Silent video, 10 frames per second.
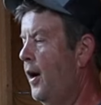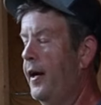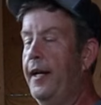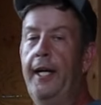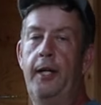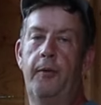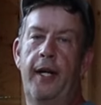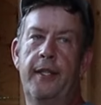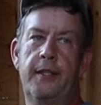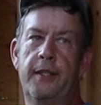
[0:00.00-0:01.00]
All right, anyway,
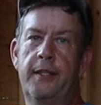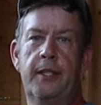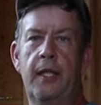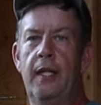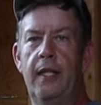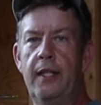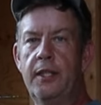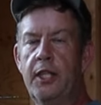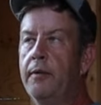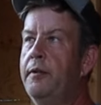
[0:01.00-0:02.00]
that's just
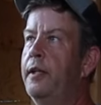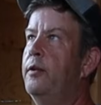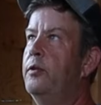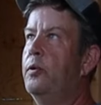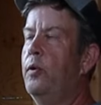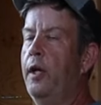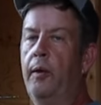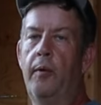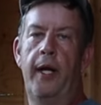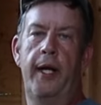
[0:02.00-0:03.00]
something that was
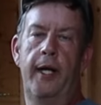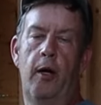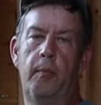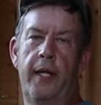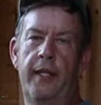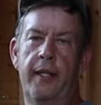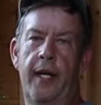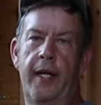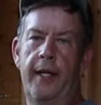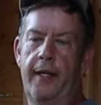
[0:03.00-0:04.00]
really weighing on me
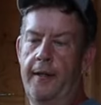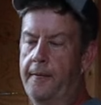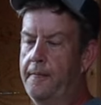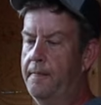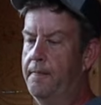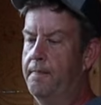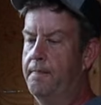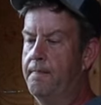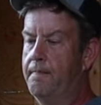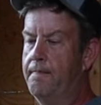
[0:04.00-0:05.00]
today. And
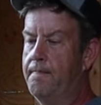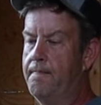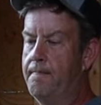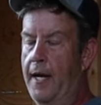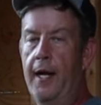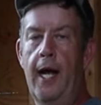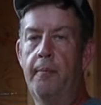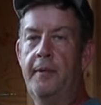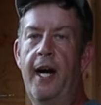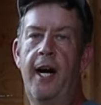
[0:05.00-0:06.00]
yeah,
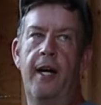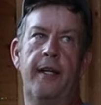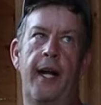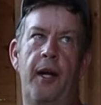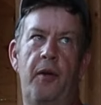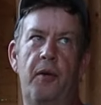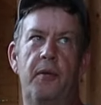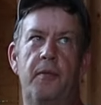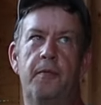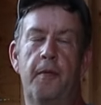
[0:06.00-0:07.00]
I'm tired now
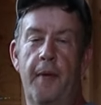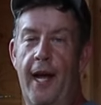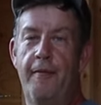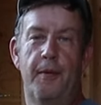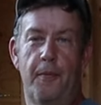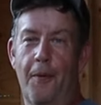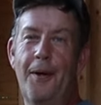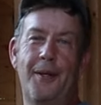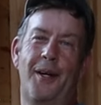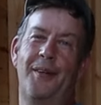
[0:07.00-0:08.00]
from having
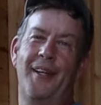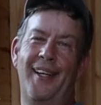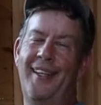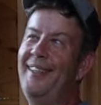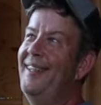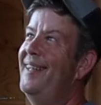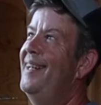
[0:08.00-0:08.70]
worked all day.